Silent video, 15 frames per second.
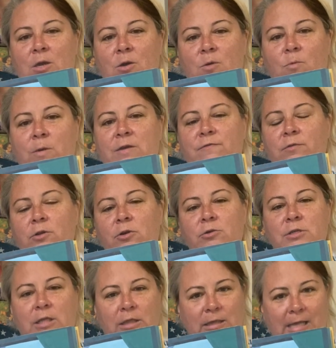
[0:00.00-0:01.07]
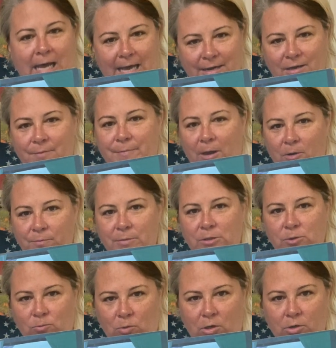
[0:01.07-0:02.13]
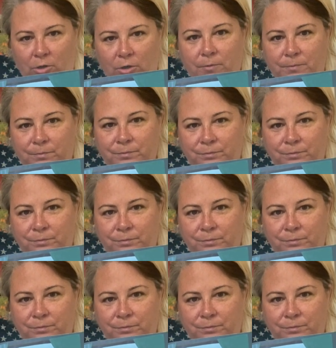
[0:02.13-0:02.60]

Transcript: We've learned a lot about Miss Walker,